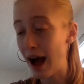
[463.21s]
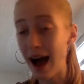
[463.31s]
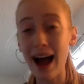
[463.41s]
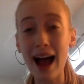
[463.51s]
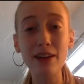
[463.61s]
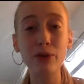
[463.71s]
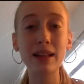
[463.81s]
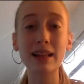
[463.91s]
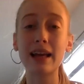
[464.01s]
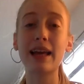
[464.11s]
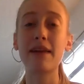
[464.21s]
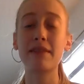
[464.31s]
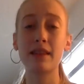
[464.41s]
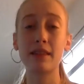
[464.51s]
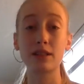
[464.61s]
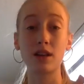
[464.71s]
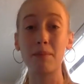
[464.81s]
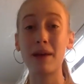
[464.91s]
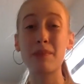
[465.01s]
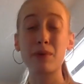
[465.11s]
I really like having things on
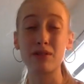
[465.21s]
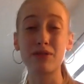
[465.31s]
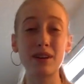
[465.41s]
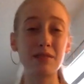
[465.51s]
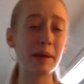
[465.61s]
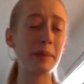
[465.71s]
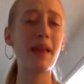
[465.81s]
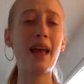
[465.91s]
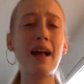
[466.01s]
paper in front of me.